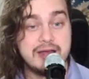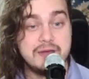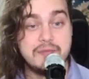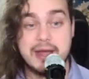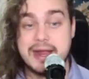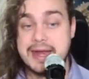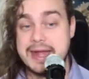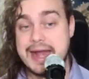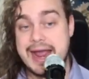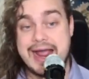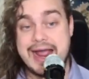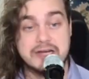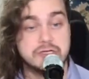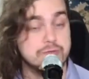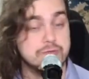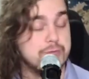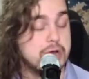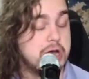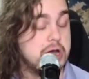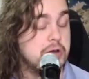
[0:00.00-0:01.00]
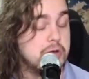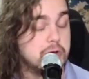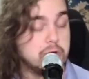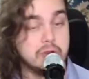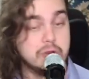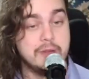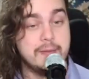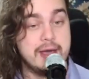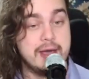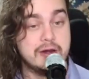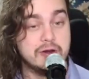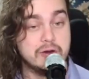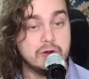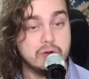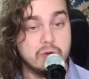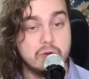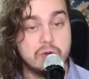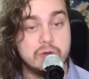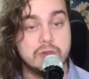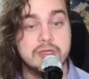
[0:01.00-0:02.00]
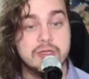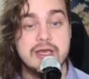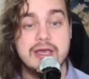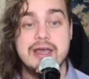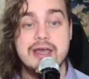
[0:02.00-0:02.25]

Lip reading: by an astronomical amount of gold,